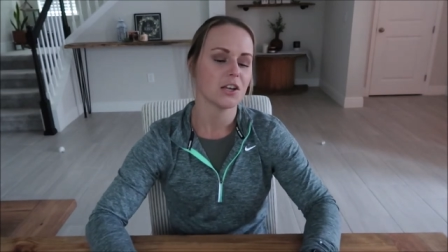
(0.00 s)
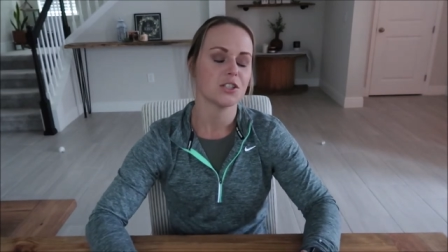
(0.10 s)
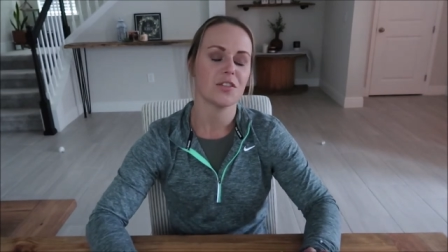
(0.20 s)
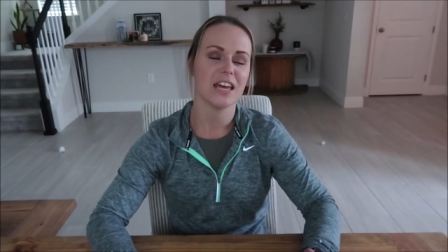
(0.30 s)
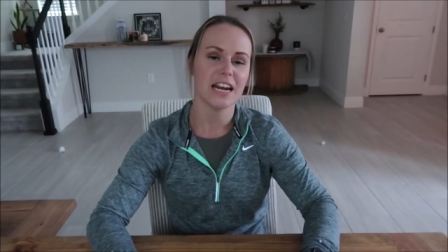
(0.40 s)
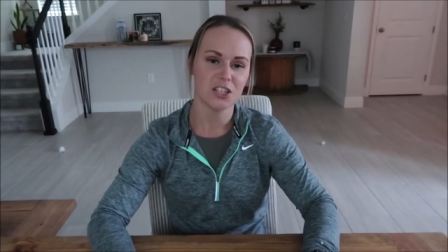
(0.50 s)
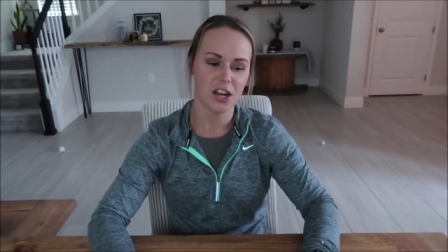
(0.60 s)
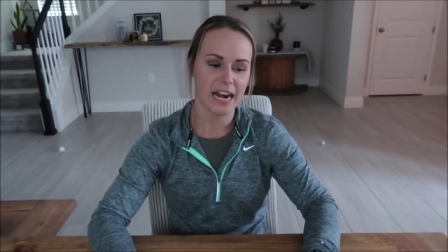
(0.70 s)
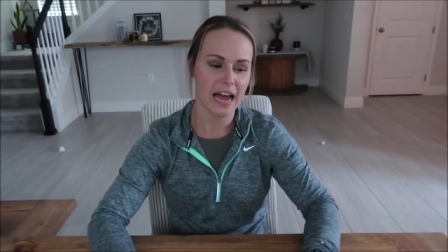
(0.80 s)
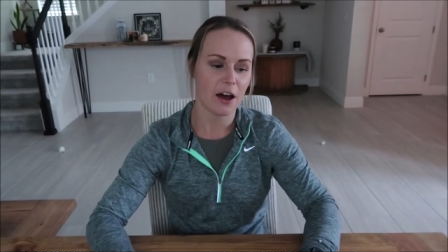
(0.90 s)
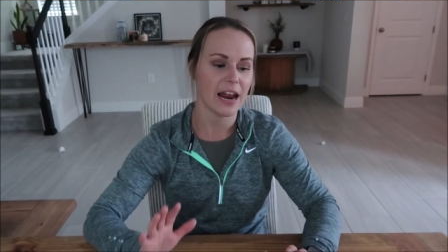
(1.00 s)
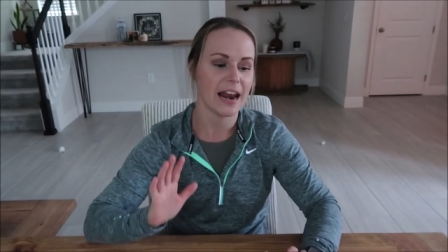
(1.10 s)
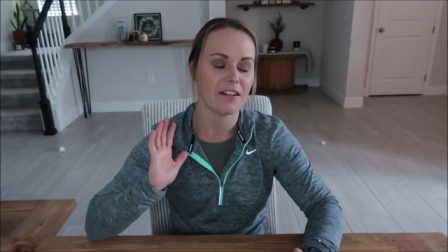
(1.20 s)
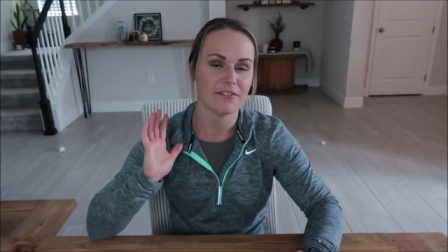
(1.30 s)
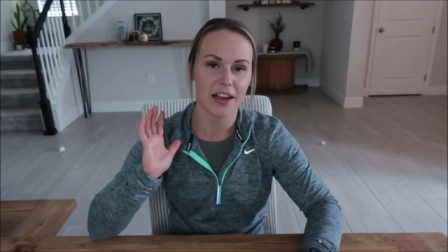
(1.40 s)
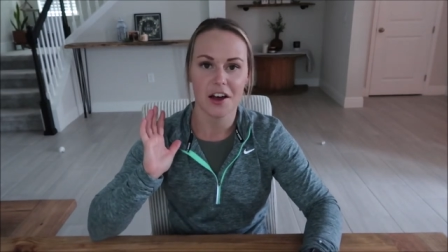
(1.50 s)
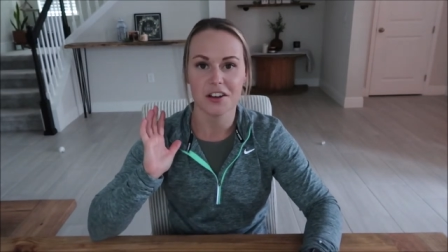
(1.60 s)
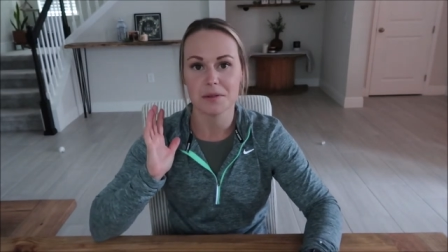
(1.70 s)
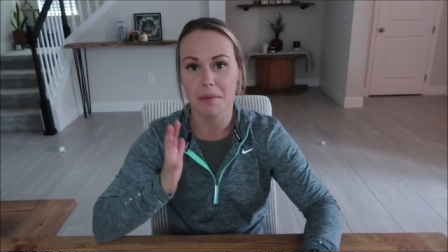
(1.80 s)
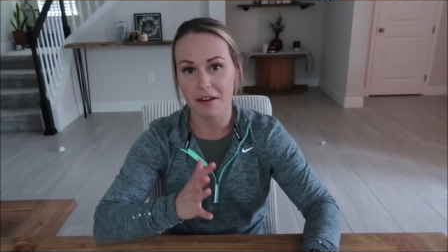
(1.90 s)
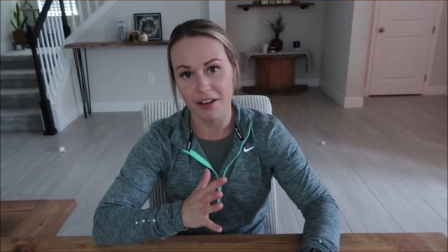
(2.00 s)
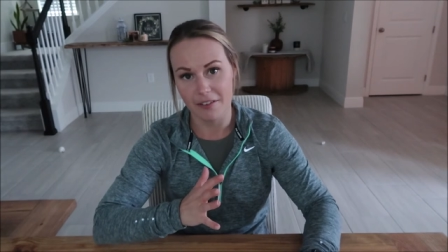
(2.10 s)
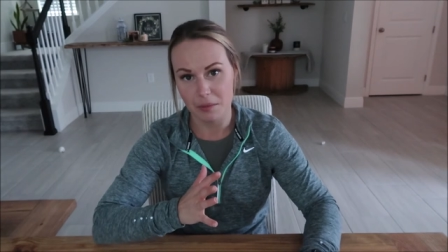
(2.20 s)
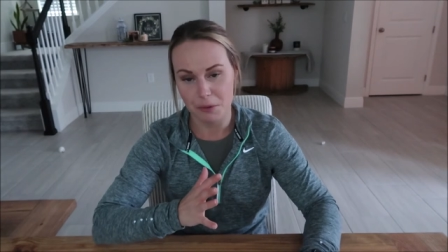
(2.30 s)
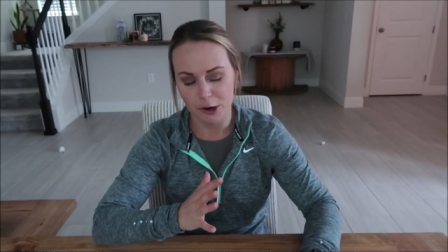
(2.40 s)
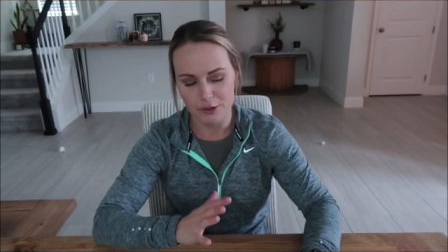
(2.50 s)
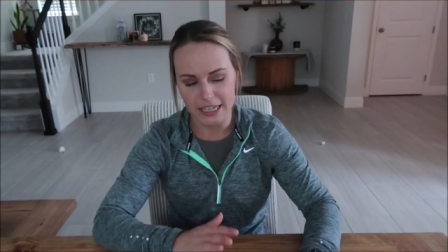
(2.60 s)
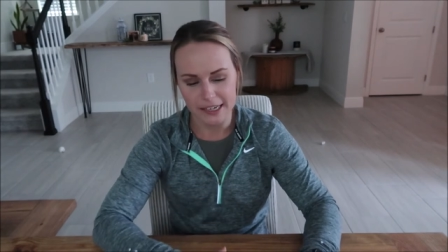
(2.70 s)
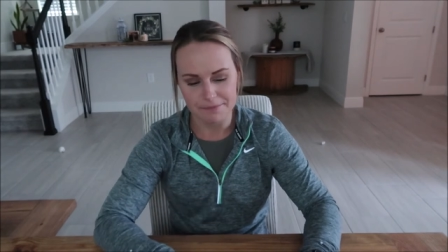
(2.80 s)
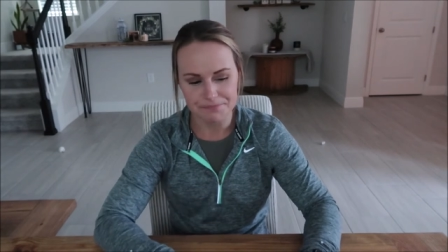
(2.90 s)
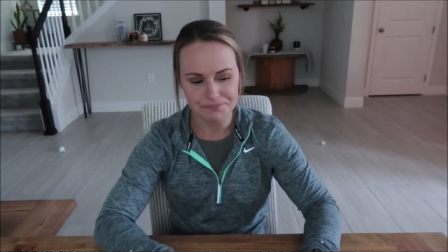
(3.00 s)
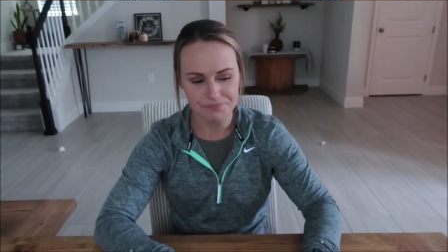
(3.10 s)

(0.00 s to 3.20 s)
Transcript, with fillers: so then i took it out and i found my favorite protein